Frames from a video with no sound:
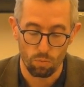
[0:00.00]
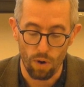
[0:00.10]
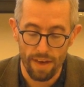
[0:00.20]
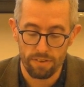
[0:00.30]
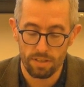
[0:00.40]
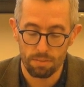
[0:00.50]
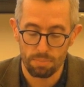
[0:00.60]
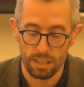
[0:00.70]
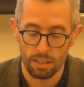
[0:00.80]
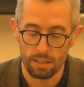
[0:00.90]
Rather than
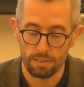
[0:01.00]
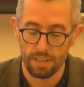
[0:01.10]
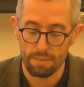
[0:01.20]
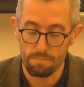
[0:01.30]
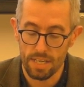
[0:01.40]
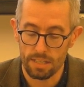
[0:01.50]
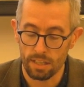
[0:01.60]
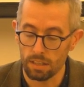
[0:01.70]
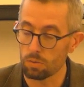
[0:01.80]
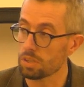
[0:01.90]
being a
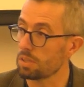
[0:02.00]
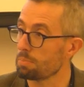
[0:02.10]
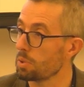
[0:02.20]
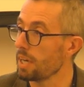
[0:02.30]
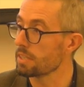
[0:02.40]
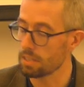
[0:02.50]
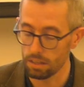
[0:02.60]
missing or suppressed